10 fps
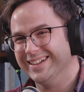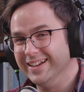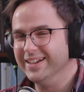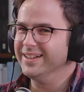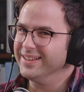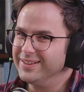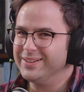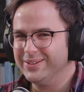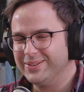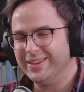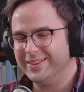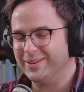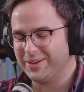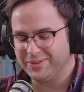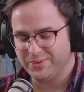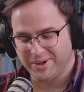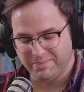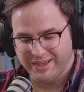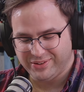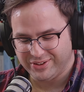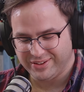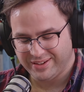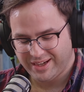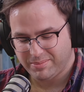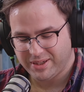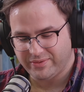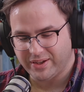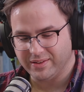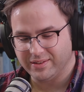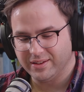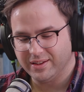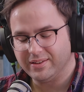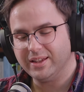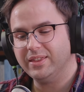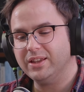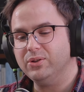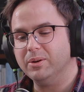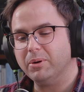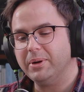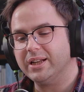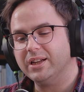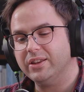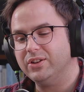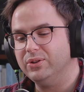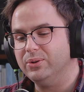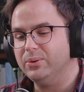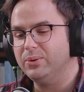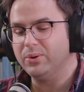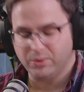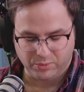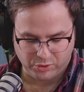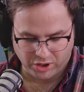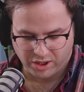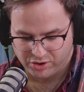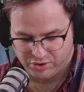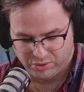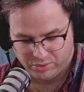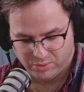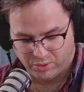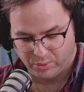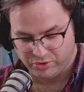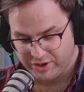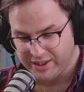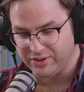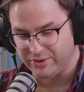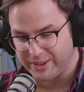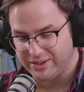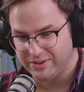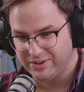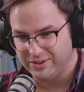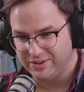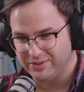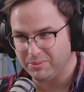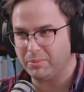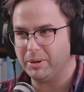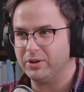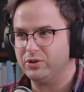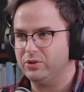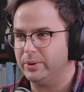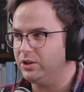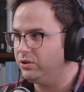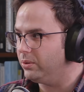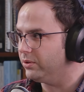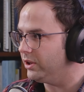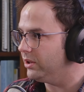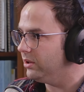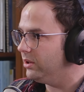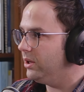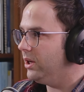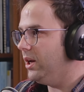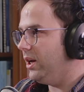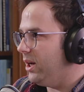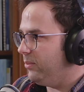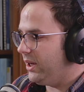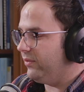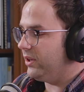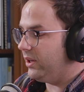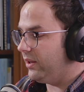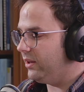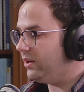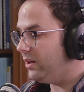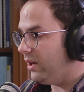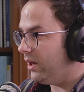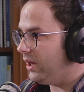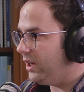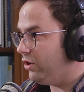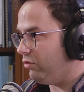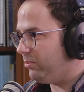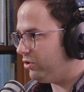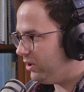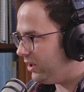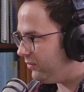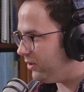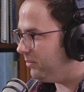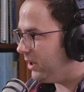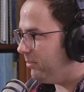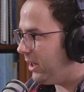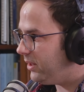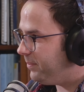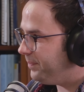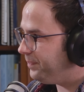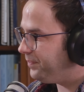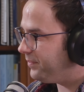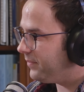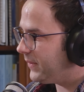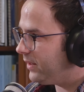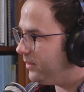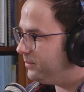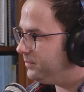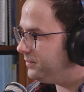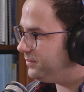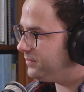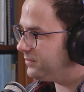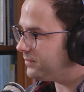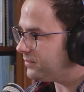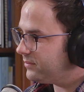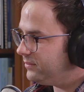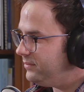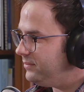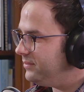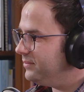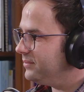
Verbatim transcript: like, you'd think that's kind of quite a major habitat for ants. So they think you can probably add another two quadrillion to it. So probably about 22 quadrillion. And we have another interruption here from Ben. To add to the amazement of